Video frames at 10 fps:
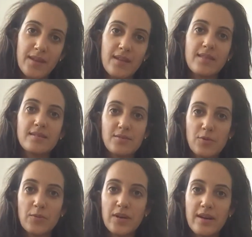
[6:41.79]
And this is
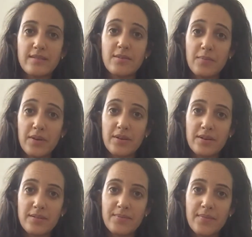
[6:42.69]
when we get our
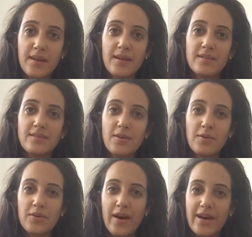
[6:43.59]
period. So
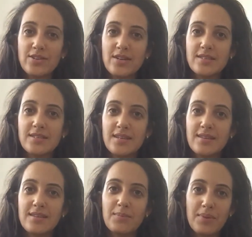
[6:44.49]
you actually see
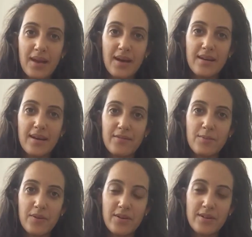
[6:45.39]
that the blood of the
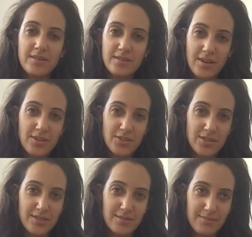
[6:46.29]
period is not
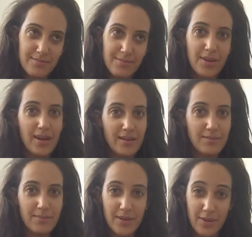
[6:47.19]
just
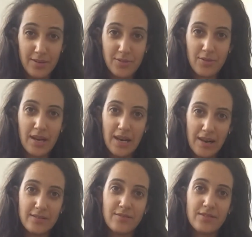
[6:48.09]
blood, but also a
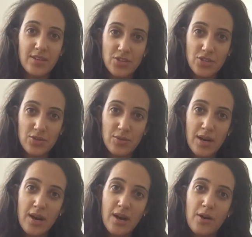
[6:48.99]
lot of tissue,
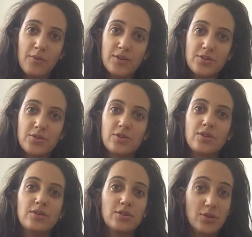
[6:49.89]
which
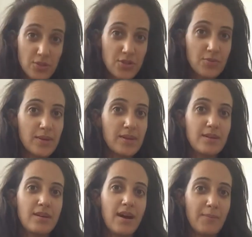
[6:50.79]
used to
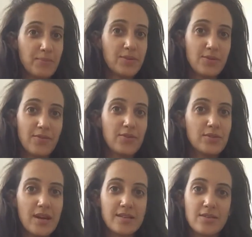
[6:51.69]
be up to a few
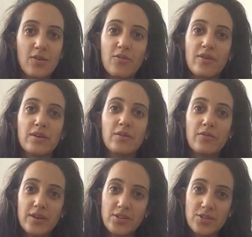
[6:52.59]
days ago very
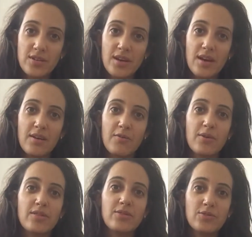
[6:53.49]
rich
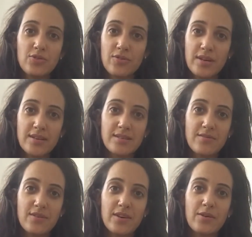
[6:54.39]
with nutrients and
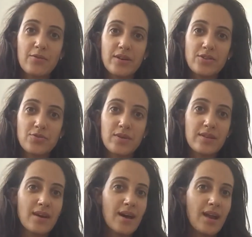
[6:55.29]
very rich with
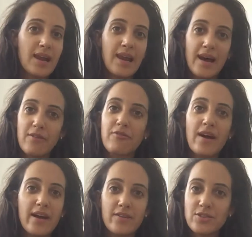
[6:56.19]
life
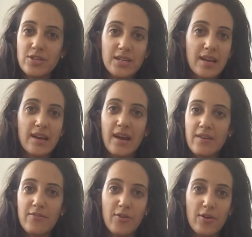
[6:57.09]
energy and
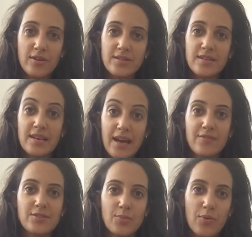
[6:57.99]
life force and life
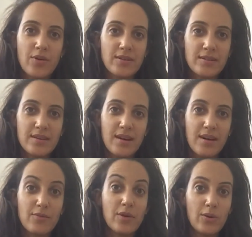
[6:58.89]
supporting
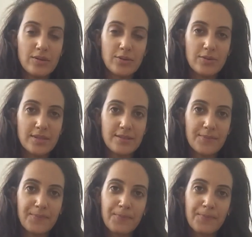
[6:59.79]
role to it.